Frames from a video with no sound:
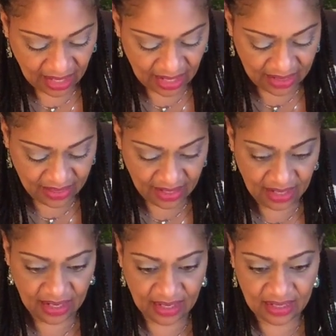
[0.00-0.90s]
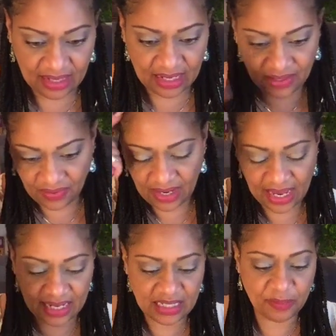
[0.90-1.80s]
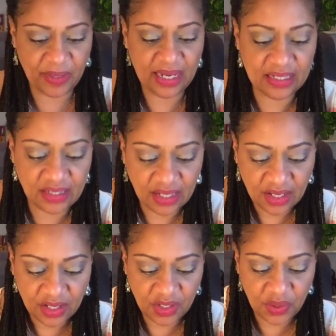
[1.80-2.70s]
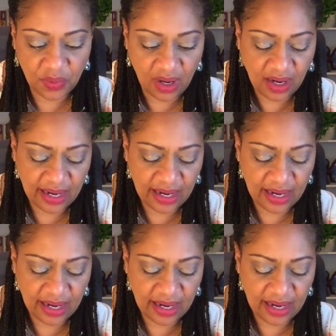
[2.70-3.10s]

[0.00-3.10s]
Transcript: And then in your headspace, you are